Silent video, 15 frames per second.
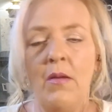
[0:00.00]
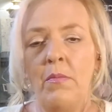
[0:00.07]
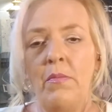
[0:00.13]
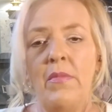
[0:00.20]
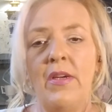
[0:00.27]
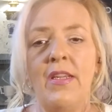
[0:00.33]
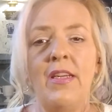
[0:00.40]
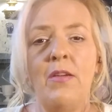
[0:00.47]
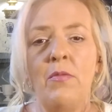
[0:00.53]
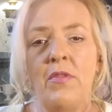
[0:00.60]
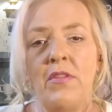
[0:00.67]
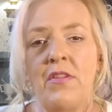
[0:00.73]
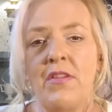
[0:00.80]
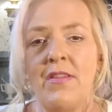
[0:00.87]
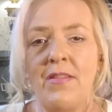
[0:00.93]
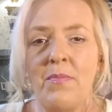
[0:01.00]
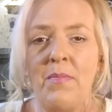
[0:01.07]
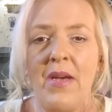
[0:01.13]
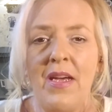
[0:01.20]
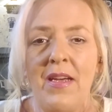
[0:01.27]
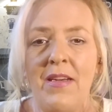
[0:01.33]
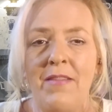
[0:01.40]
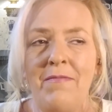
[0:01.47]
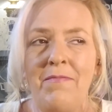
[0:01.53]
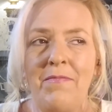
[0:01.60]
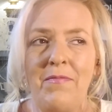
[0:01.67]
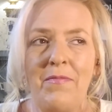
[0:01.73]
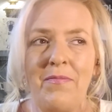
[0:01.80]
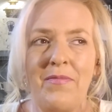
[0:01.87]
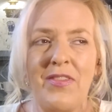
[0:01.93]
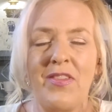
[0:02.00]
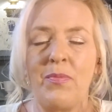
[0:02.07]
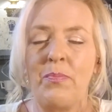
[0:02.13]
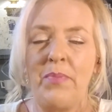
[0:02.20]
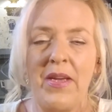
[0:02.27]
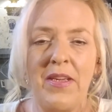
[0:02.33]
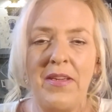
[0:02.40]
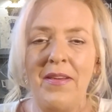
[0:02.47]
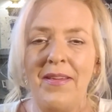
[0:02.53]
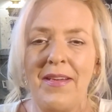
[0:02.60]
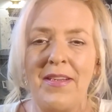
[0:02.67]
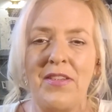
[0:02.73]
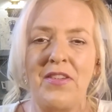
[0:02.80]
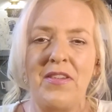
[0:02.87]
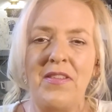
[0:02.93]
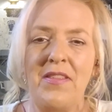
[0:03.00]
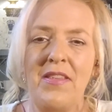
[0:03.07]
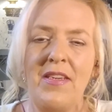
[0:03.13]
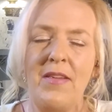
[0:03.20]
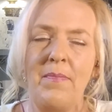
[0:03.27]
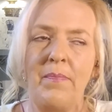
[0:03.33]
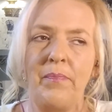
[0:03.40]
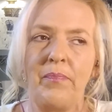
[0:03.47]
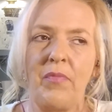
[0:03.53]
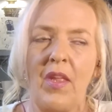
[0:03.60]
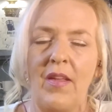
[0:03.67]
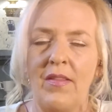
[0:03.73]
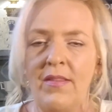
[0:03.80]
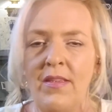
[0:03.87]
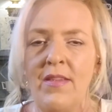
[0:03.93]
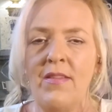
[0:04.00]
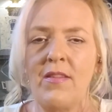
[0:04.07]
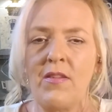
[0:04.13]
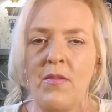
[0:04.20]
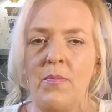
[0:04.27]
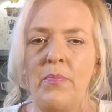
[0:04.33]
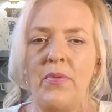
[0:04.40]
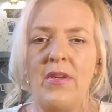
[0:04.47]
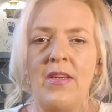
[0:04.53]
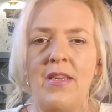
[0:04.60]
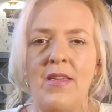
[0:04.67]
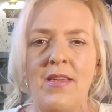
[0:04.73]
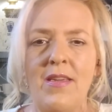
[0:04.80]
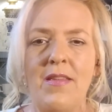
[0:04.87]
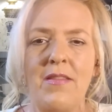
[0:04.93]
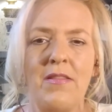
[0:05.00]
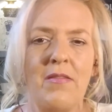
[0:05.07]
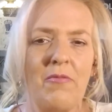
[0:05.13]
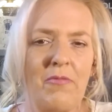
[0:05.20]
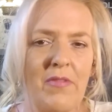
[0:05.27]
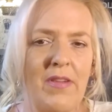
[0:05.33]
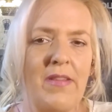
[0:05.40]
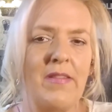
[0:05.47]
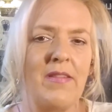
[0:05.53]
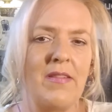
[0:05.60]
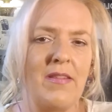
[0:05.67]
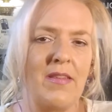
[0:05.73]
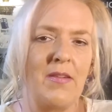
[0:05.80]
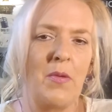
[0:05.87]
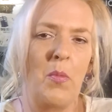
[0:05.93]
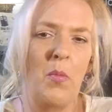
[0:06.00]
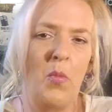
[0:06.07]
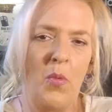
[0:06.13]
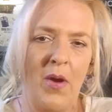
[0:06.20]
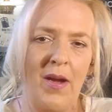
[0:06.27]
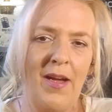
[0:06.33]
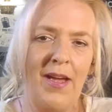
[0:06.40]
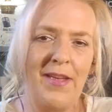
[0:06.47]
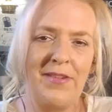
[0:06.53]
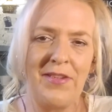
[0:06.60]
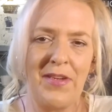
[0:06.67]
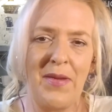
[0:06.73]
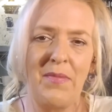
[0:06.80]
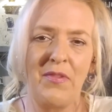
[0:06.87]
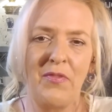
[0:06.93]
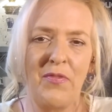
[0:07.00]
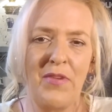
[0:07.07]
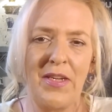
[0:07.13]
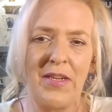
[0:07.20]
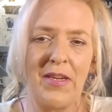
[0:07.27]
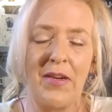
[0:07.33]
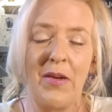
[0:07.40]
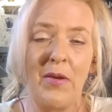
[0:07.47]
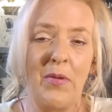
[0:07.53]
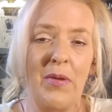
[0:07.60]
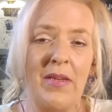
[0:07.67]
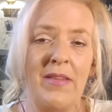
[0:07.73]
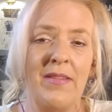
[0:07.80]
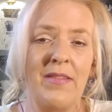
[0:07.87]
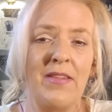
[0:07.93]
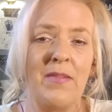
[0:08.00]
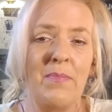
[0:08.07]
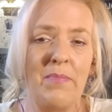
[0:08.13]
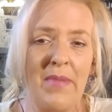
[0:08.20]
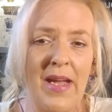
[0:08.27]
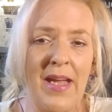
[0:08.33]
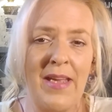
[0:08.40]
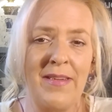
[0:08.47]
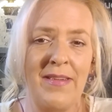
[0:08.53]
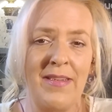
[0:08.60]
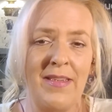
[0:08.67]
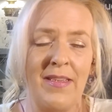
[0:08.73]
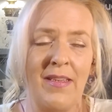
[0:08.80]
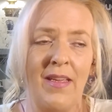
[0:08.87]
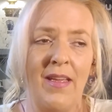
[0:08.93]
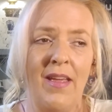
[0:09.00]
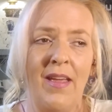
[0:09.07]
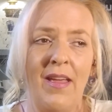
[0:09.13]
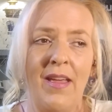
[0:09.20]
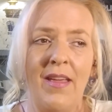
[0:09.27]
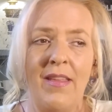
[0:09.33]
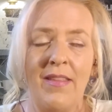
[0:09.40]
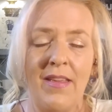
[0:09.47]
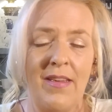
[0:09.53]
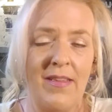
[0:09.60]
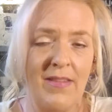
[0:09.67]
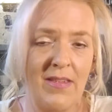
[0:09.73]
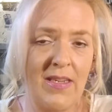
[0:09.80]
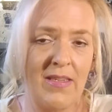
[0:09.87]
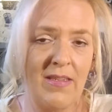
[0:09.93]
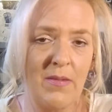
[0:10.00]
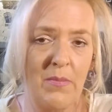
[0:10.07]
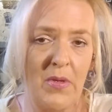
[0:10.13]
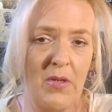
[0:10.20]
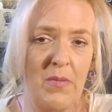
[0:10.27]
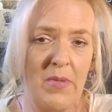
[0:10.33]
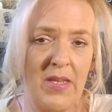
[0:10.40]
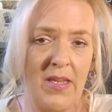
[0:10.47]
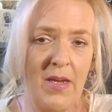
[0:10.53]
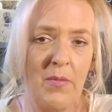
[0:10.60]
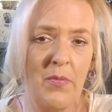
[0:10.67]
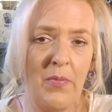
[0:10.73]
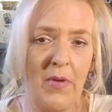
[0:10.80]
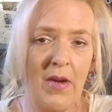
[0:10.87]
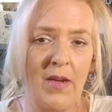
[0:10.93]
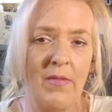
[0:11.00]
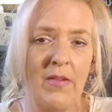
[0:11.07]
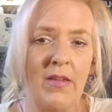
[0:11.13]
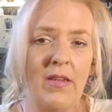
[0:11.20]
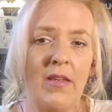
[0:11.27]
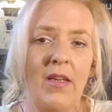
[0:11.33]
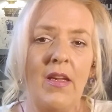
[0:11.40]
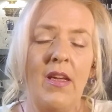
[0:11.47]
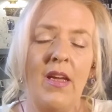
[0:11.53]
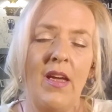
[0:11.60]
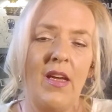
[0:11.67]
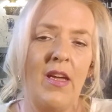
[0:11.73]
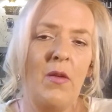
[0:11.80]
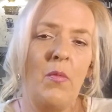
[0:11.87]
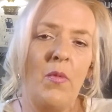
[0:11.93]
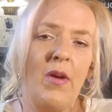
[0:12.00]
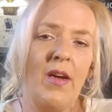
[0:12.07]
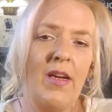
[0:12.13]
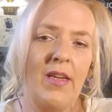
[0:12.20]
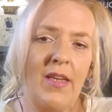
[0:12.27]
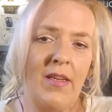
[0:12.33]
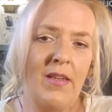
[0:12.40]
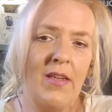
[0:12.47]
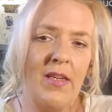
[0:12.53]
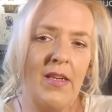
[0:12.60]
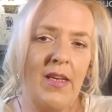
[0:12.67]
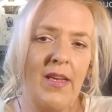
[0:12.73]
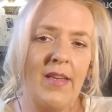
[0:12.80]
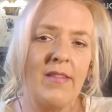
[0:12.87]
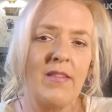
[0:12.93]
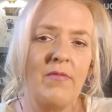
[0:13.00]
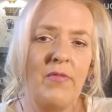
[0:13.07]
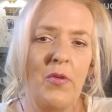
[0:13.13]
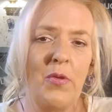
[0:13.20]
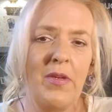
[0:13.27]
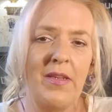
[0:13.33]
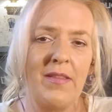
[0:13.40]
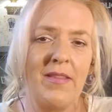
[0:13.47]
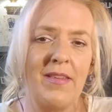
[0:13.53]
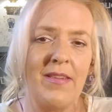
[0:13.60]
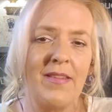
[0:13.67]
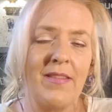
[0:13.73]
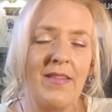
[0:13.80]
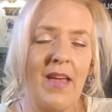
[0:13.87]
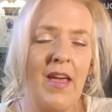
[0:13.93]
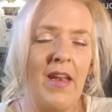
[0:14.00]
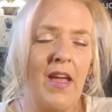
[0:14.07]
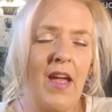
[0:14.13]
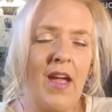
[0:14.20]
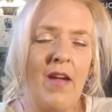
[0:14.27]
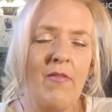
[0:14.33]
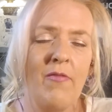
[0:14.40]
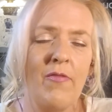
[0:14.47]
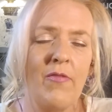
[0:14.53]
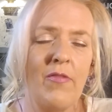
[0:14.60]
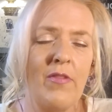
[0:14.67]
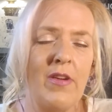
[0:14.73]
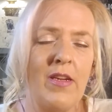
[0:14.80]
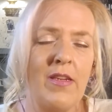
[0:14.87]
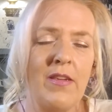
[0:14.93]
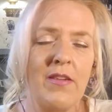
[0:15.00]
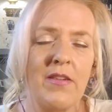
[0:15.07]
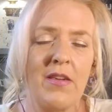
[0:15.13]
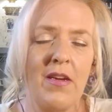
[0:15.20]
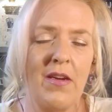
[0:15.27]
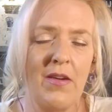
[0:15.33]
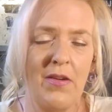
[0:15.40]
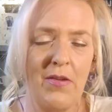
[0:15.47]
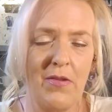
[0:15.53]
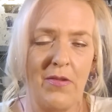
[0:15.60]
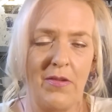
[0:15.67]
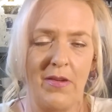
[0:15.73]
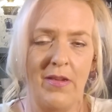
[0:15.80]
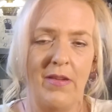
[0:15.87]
But it was just my speculation that this could be the reasoning why James Franco is demanding that his testimony be kept private, and why Elon has avoided this at every turn